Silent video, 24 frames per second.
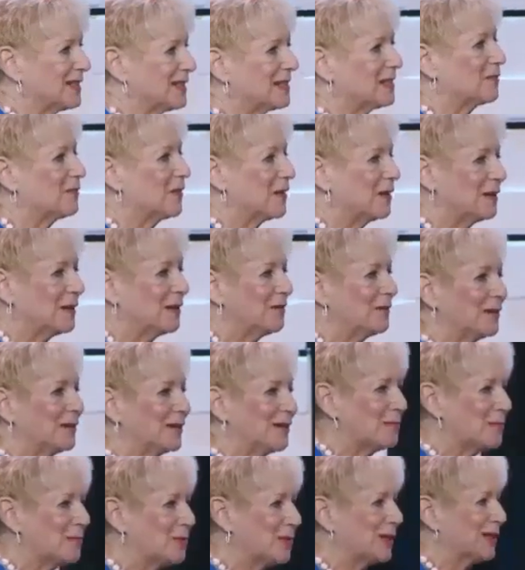is very, very
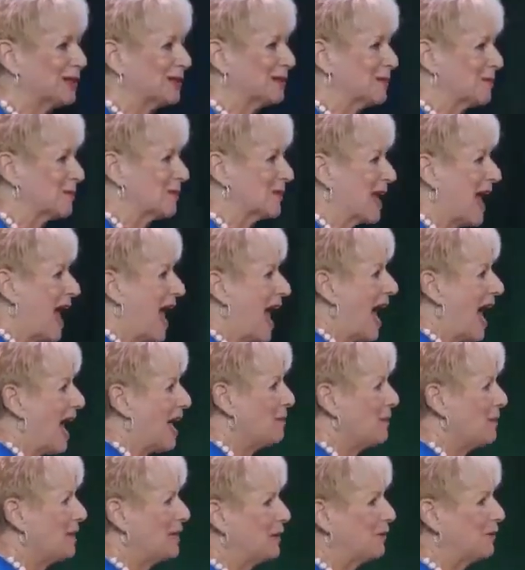important. How
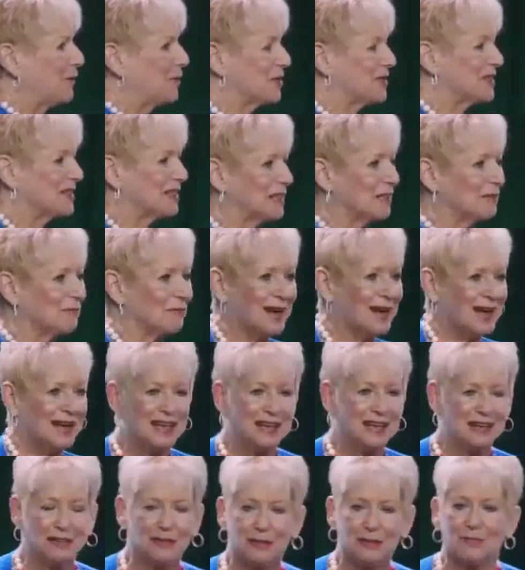many of you sitting right
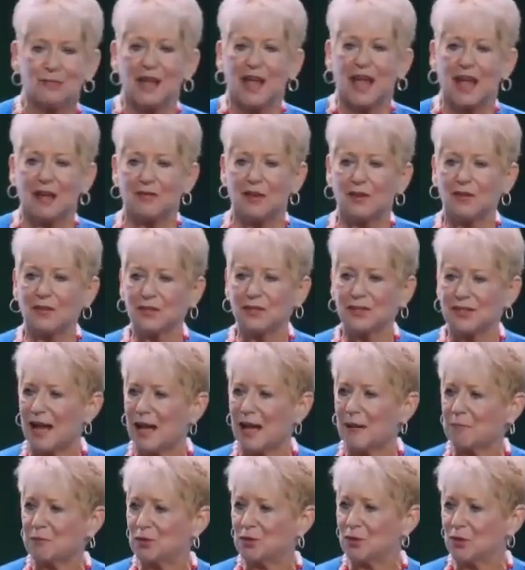here have ever
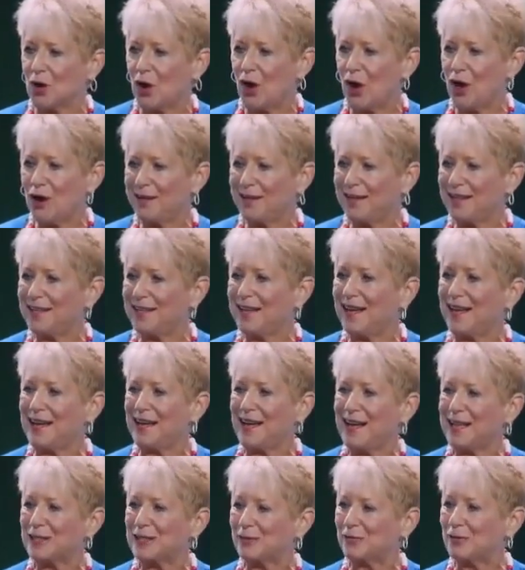stopped to call in and
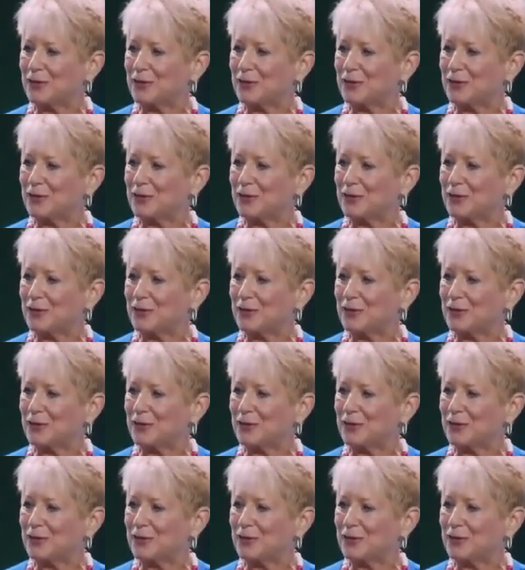ask for